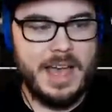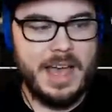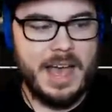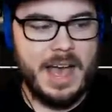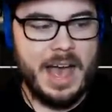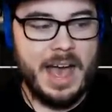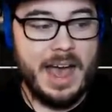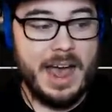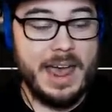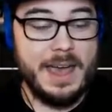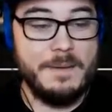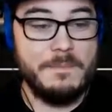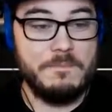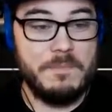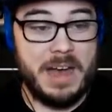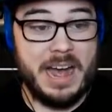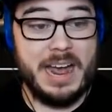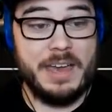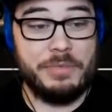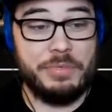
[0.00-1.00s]
I,
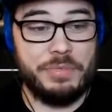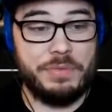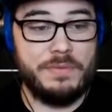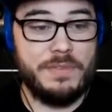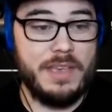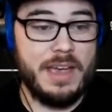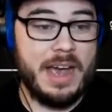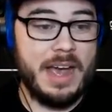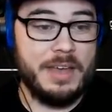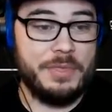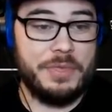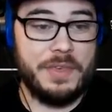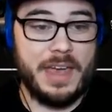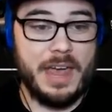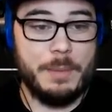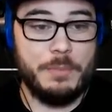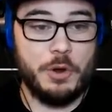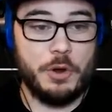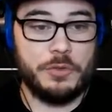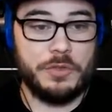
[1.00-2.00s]
I, I think
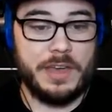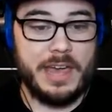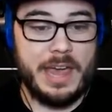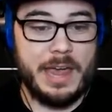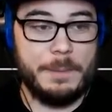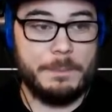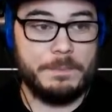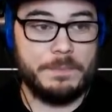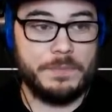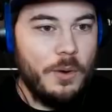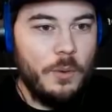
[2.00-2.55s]
I broke the game.